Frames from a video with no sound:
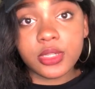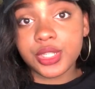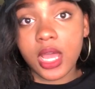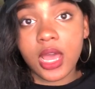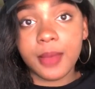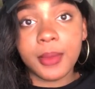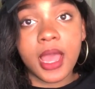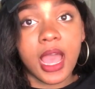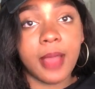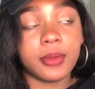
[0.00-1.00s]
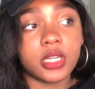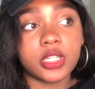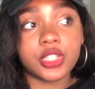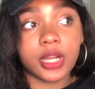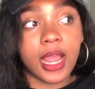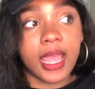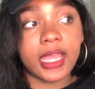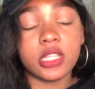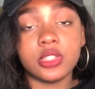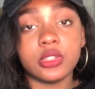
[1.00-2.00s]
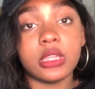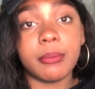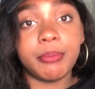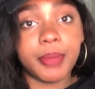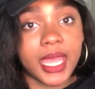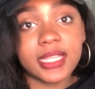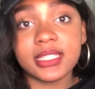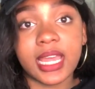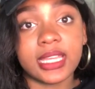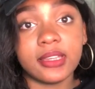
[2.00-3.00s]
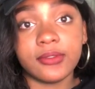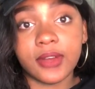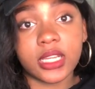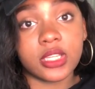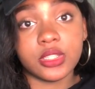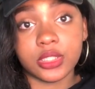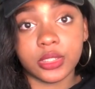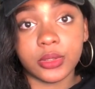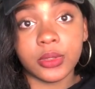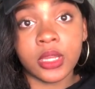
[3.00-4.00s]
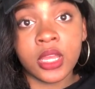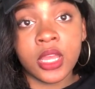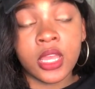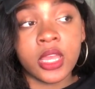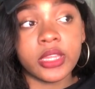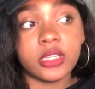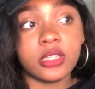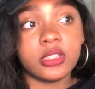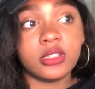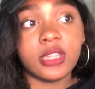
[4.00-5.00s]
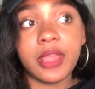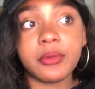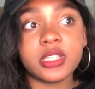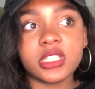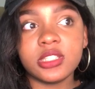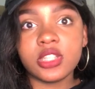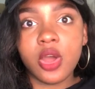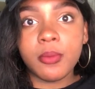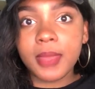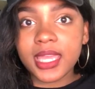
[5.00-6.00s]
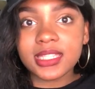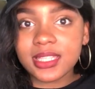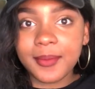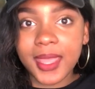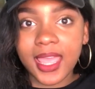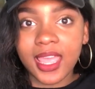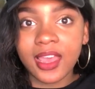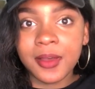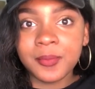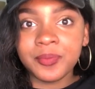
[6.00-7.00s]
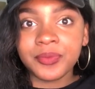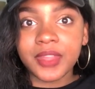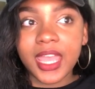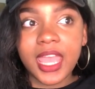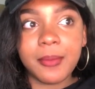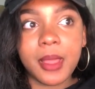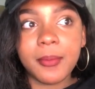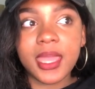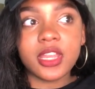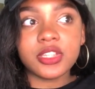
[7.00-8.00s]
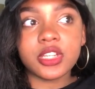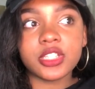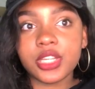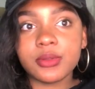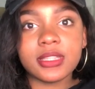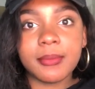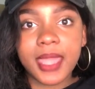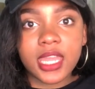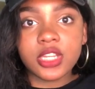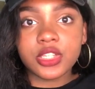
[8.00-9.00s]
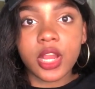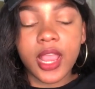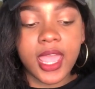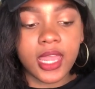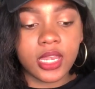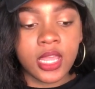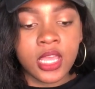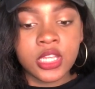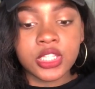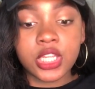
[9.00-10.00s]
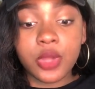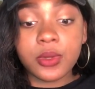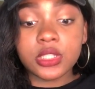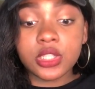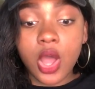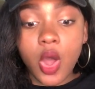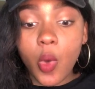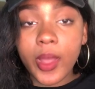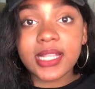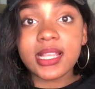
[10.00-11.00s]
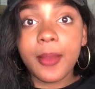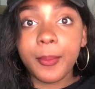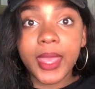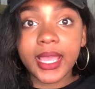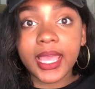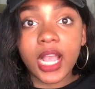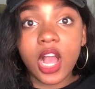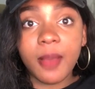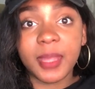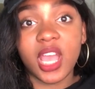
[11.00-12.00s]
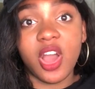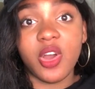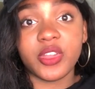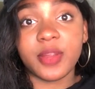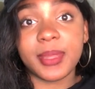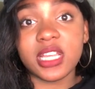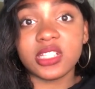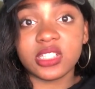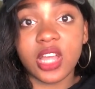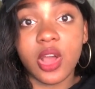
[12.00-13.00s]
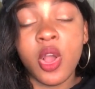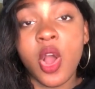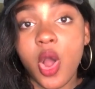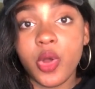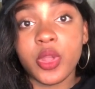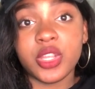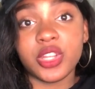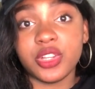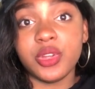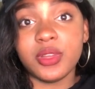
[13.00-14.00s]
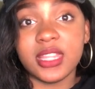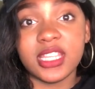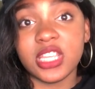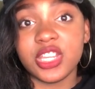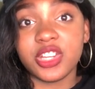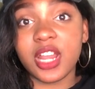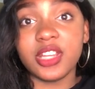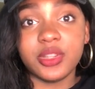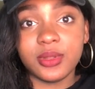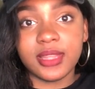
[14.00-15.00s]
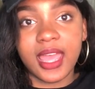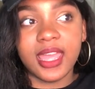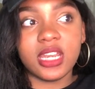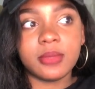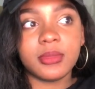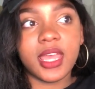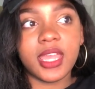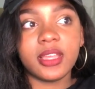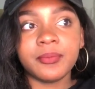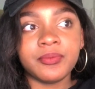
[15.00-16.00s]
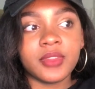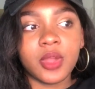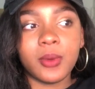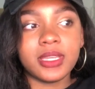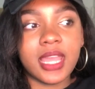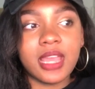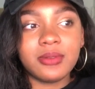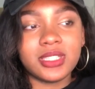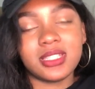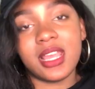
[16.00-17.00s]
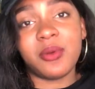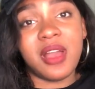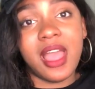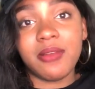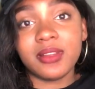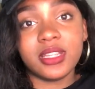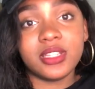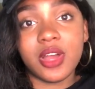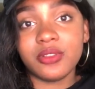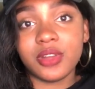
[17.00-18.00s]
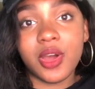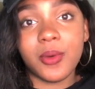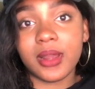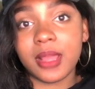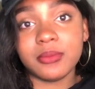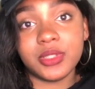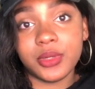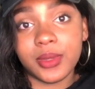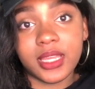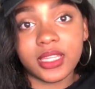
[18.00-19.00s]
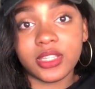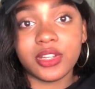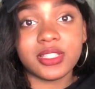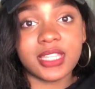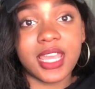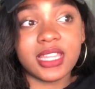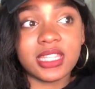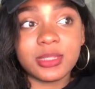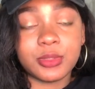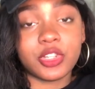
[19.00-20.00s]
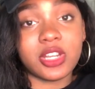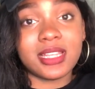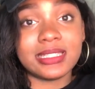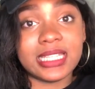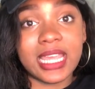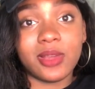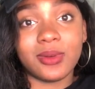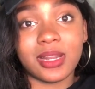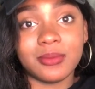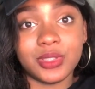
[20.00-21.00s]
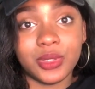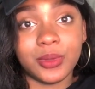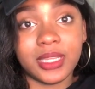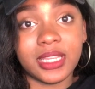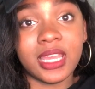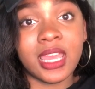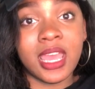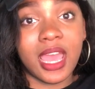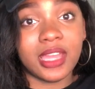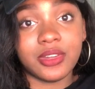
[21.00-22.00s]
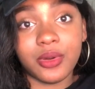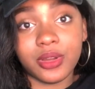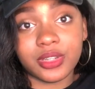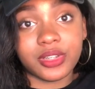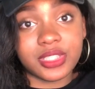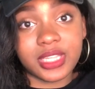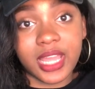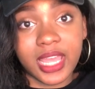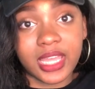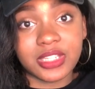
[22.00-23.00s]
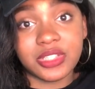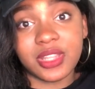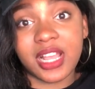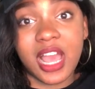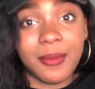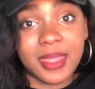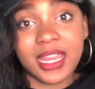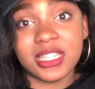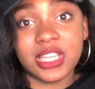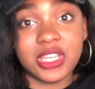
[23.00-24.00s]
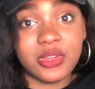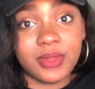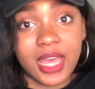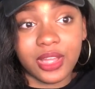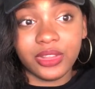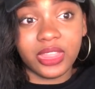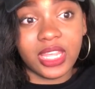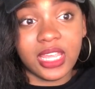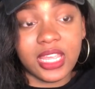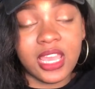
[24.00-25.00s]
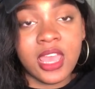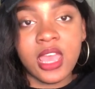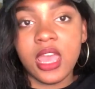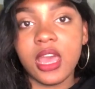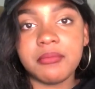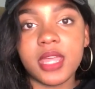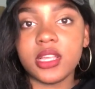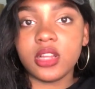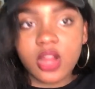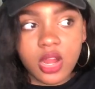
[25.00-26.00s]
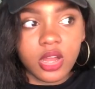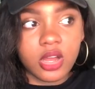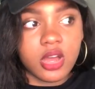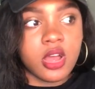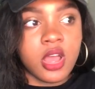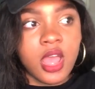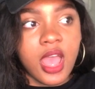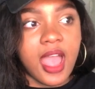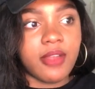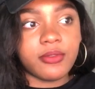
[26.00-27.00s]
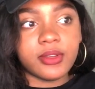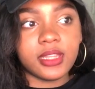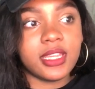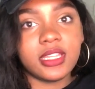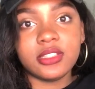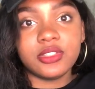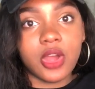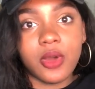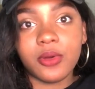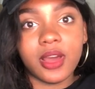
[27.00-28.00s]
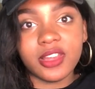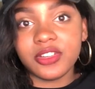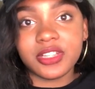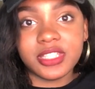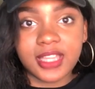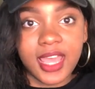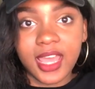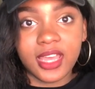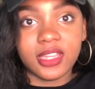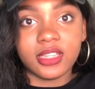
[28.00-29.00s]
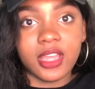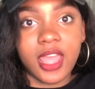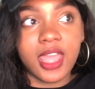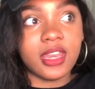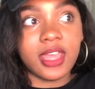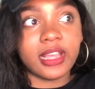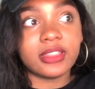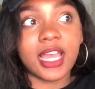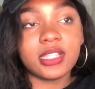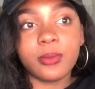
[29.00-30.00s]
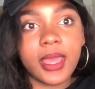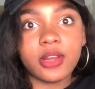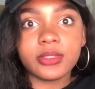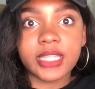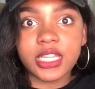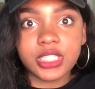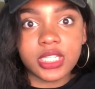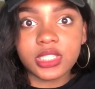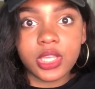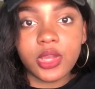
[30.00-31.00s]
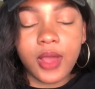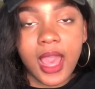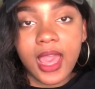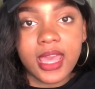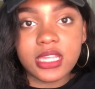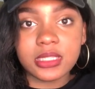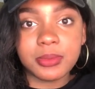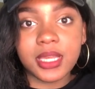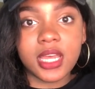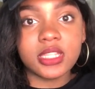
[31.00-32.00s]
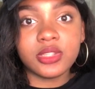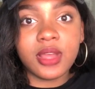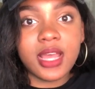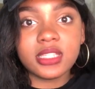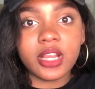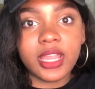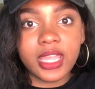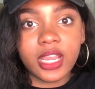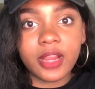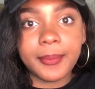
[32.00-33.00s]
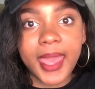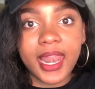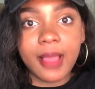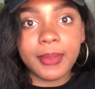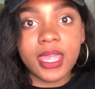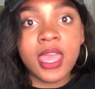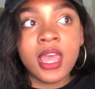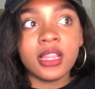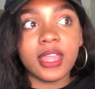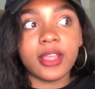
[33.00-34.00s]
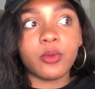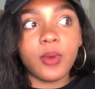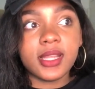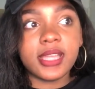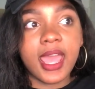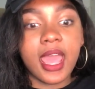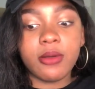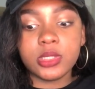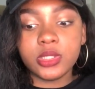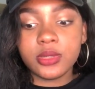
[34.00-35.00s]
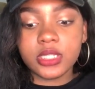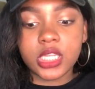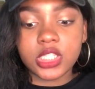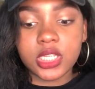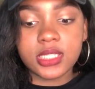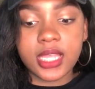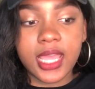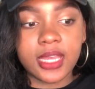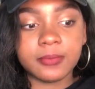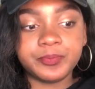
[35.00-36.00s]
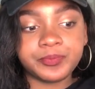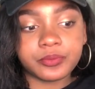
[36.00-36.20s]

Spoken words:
a job, I'm gonna try and do the best I can fucking do. They were just so mean to me. And my manager, she was a manager, and she was always picking on me. Oh, you're being slow. Oh, you're doing this, you're not doing that. And I'm like, one day I was just like, well, I really don't know what I'm doing. You're saying this, but you're not saying what I'm doing. I don't understand. She's like, come in as a new Kelsey. I'm like, girl, I really don't understand. And, like, that's why I don't say shit to you guys. Because you guys are here mad at me. Like, one day I was doing dishes and